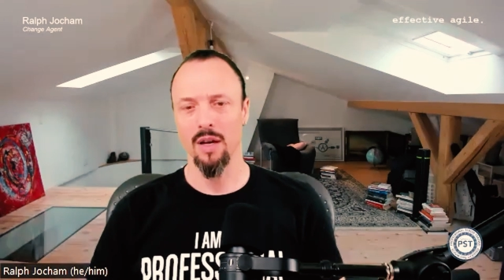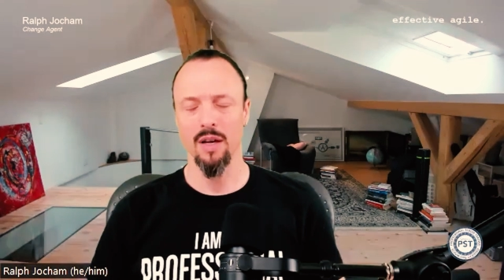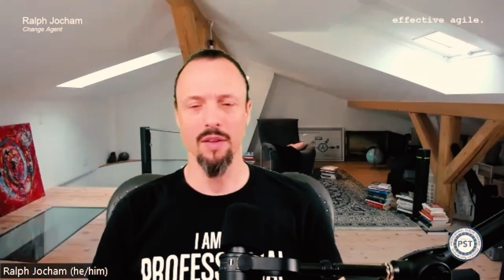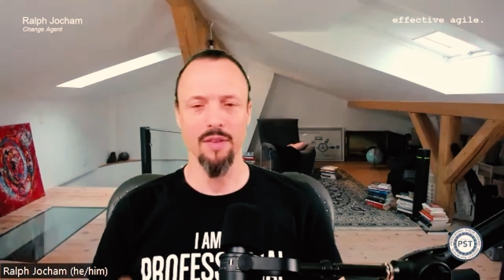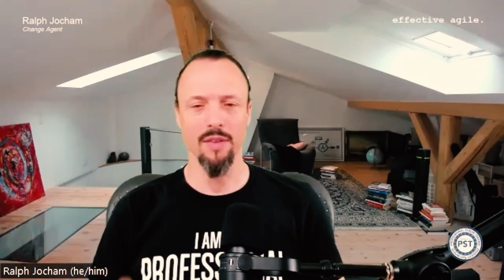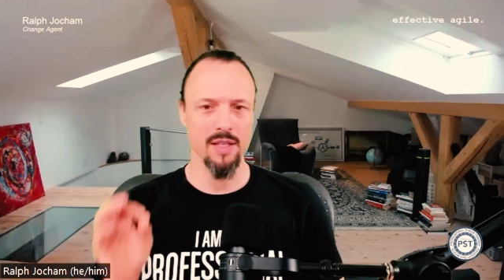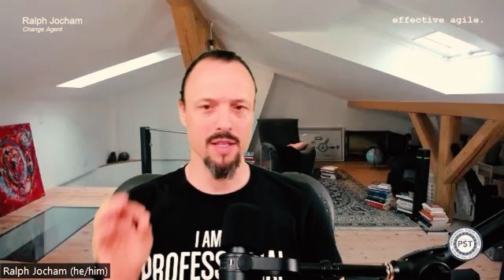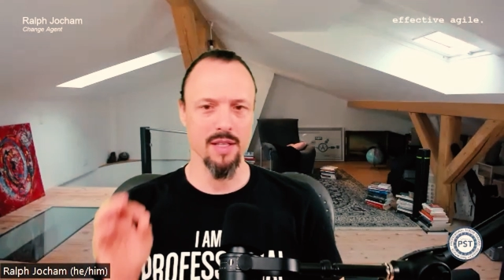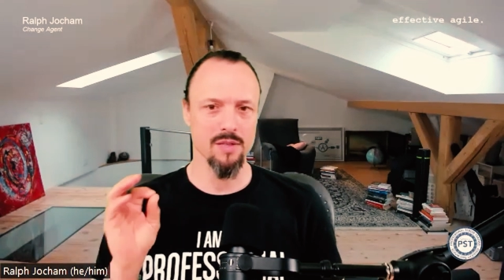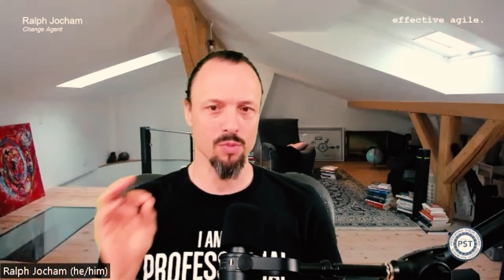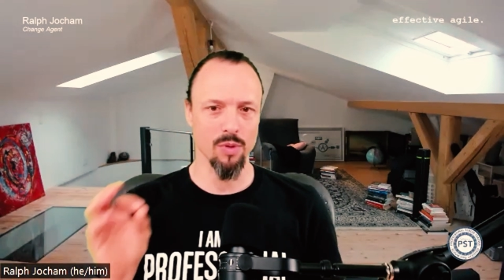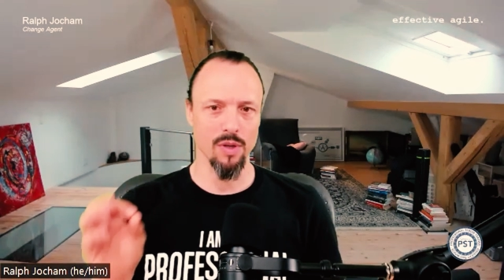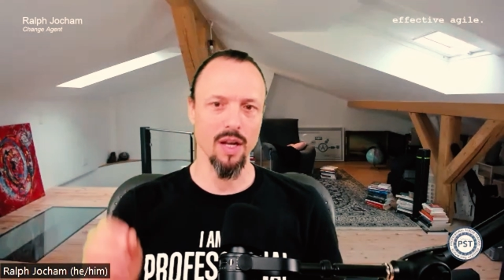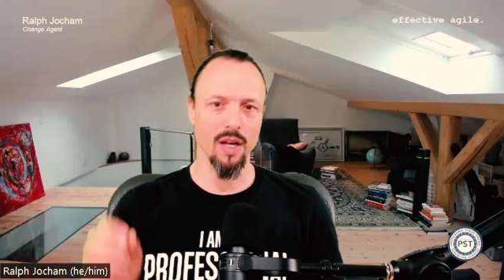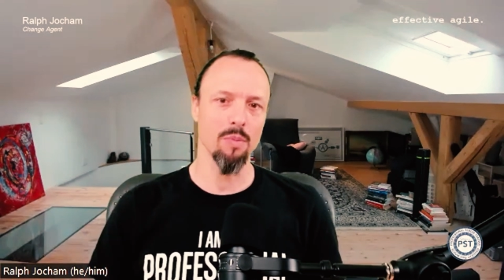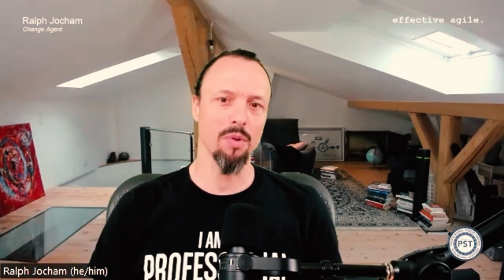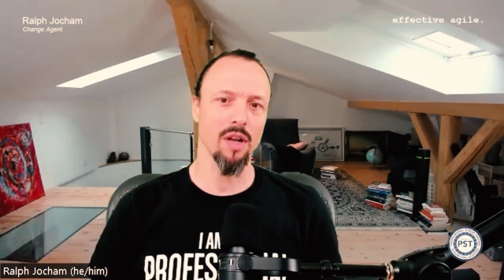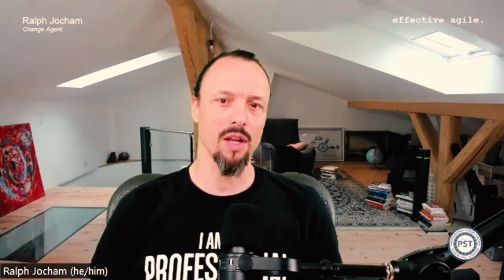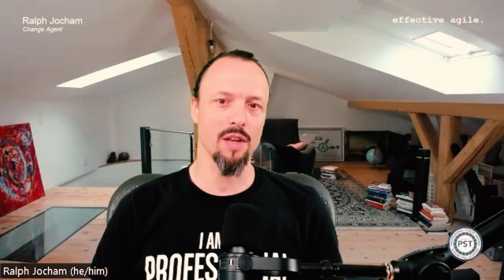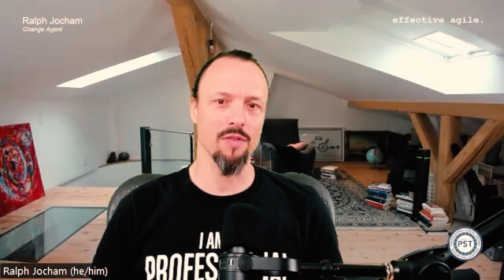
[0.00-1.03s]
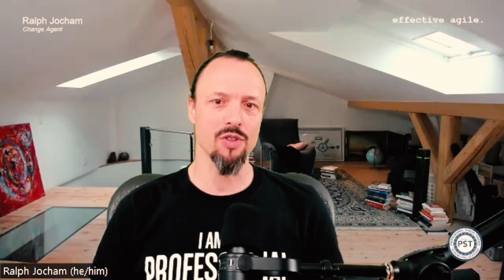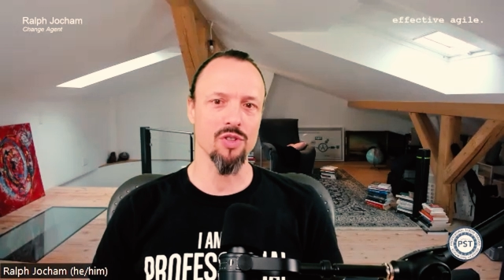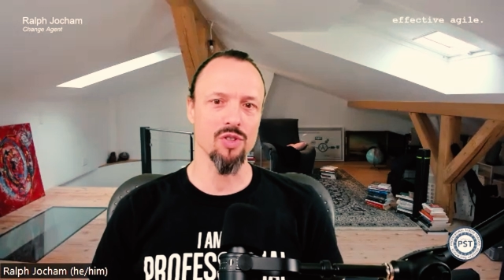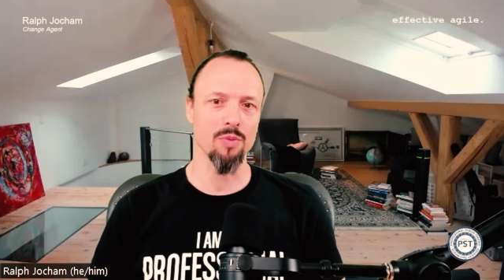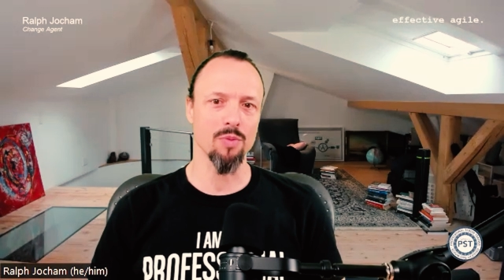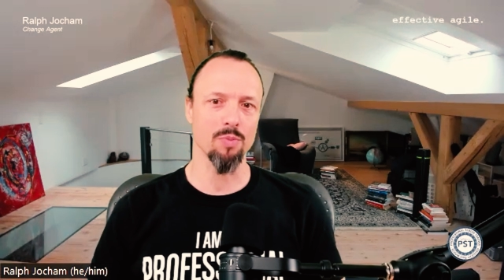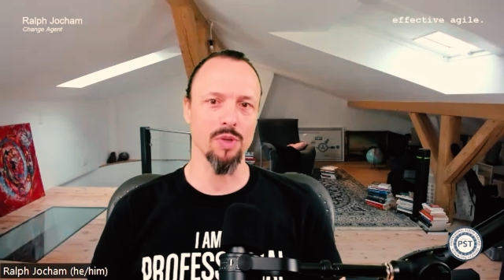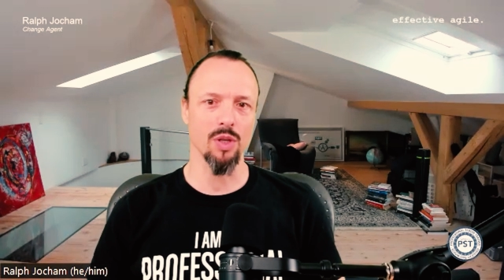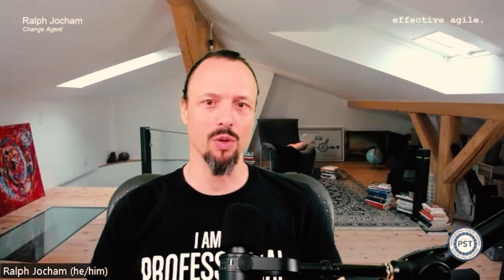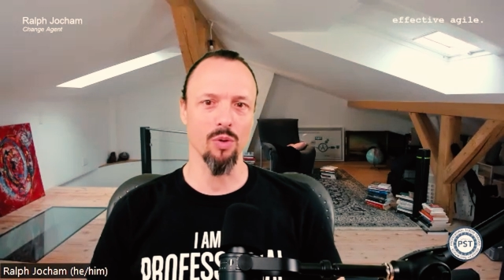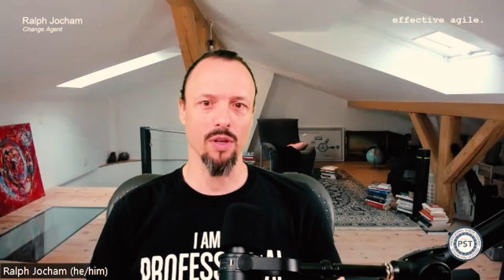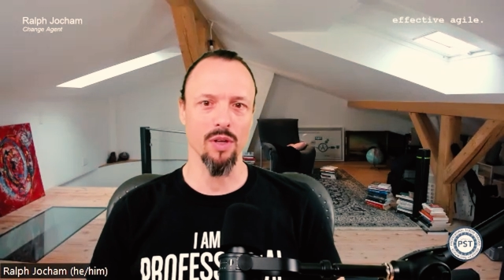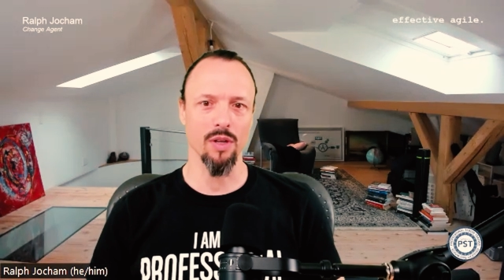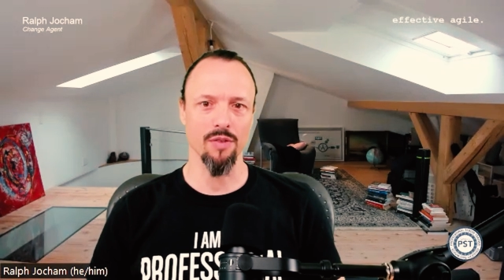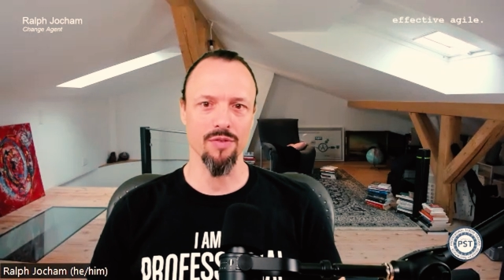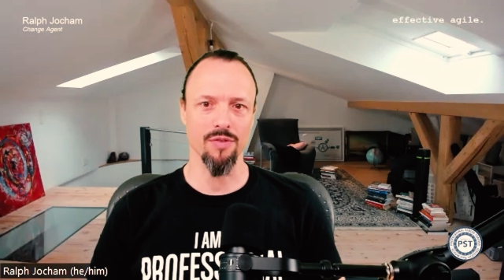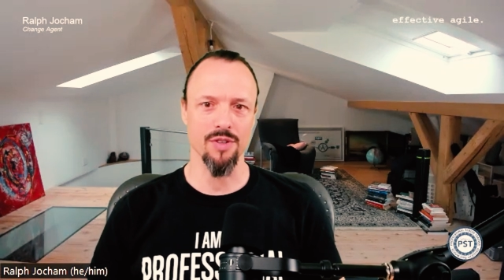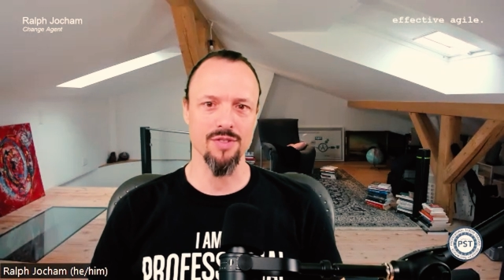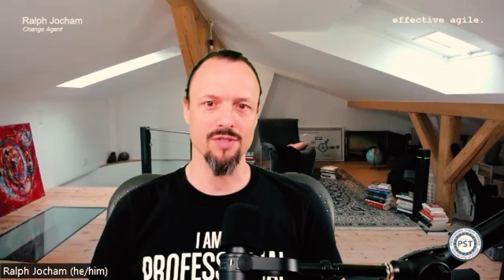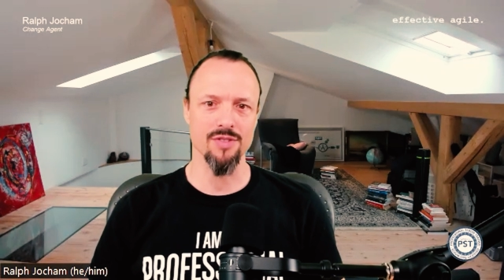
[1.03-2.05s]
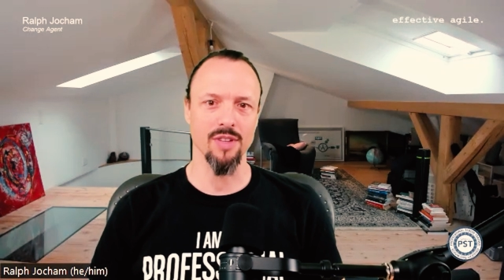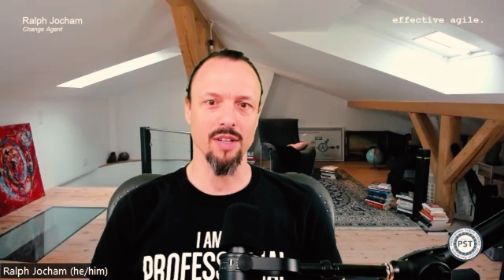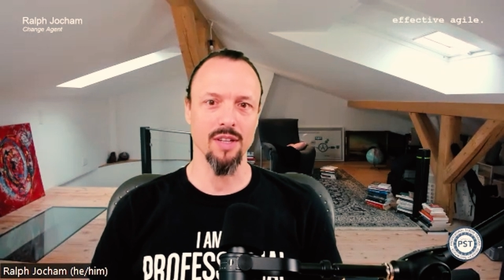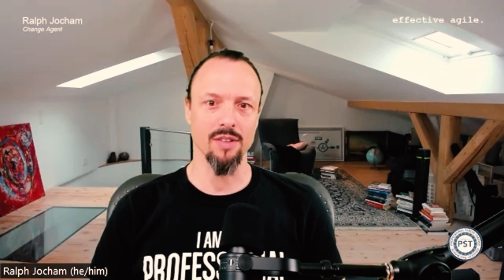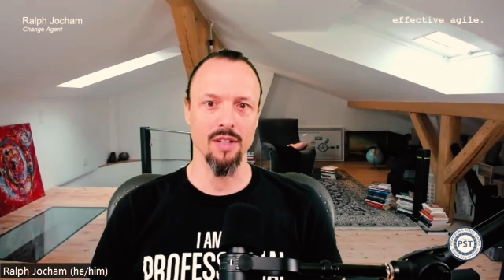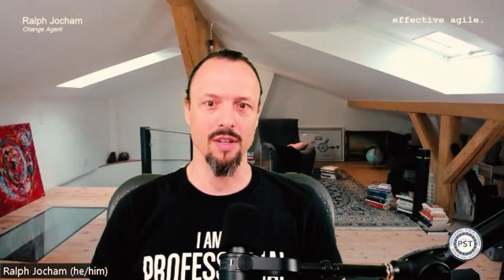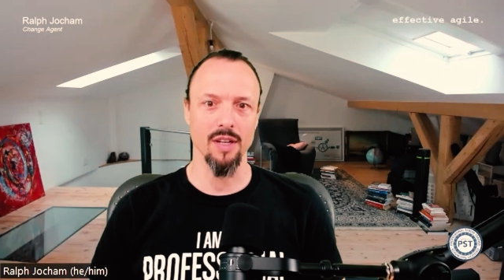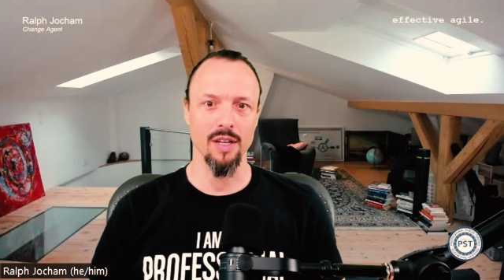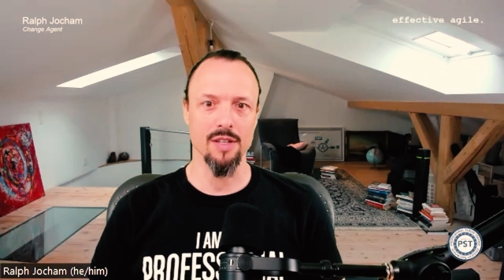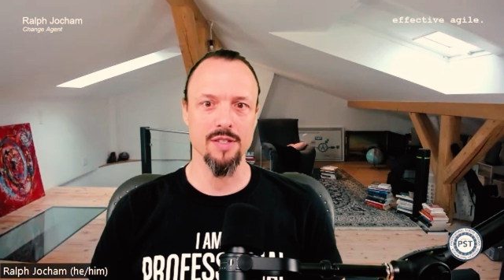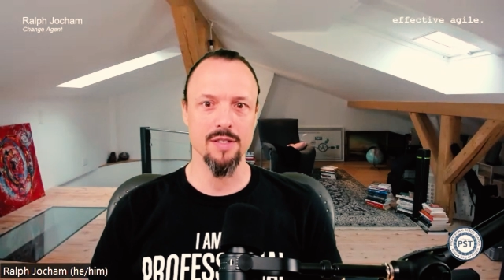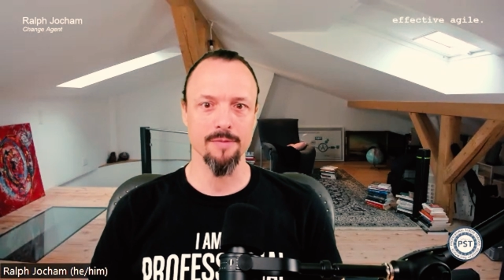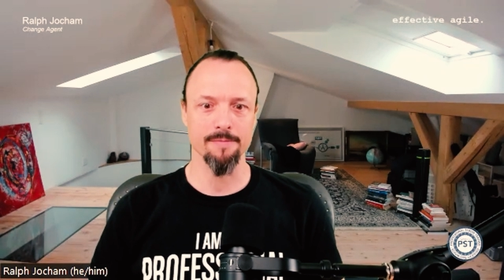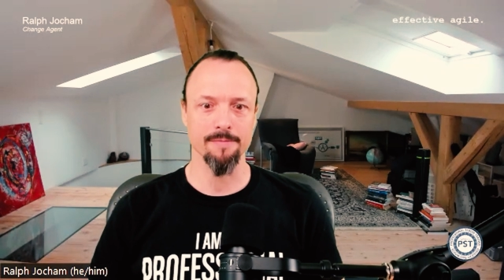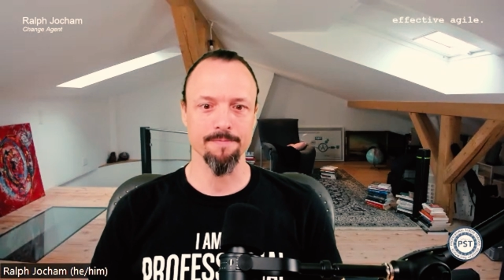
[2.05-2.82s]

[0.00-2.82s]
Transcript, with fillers: And that's what I believe you should be doing in the first 90 days.